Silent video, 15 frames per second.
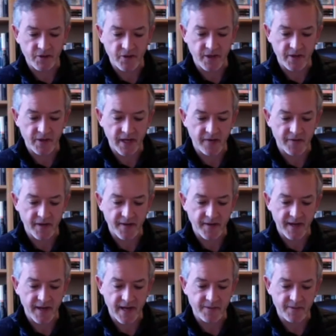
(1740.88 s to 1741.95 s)
try and look out for that.
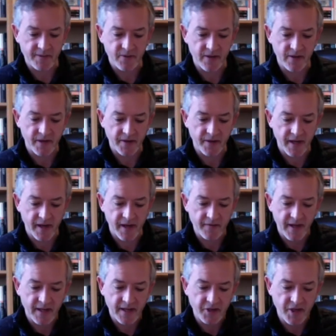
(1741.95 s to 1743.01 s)
That happens quite a lot in the left
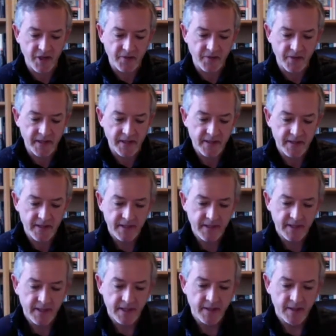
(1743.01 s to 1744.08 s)
hand generally.
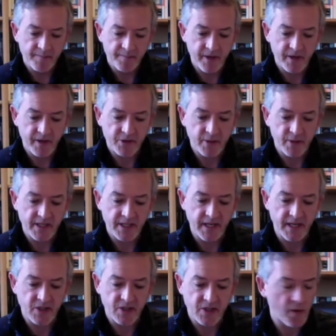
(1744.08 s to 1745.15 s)
Bar
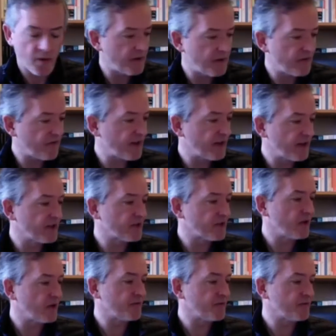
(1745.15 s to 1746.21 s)
26, swapping fingers
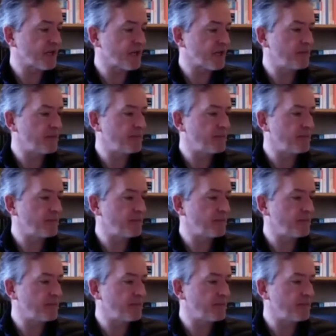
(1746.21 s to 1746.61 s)
on the same